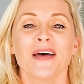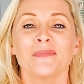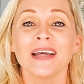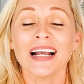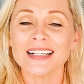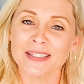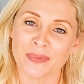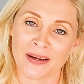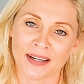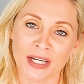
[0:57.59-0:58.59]
but as a
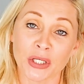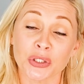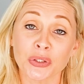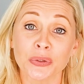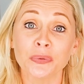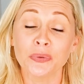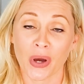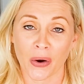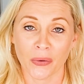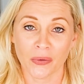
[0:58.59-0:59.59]
parent, you
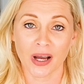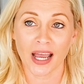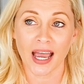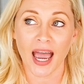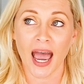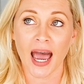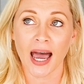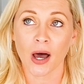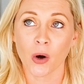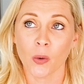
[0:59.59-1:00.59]
know
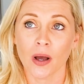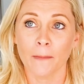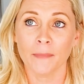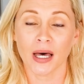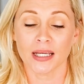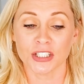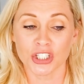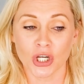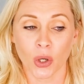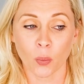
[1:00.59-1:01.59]
how
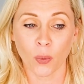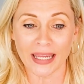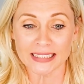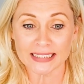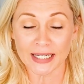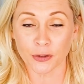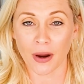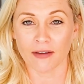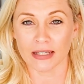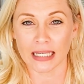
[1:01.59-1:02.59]
much weight and
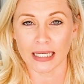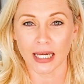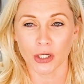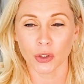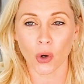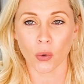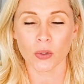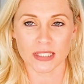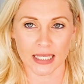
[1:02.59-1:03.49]
gravity goes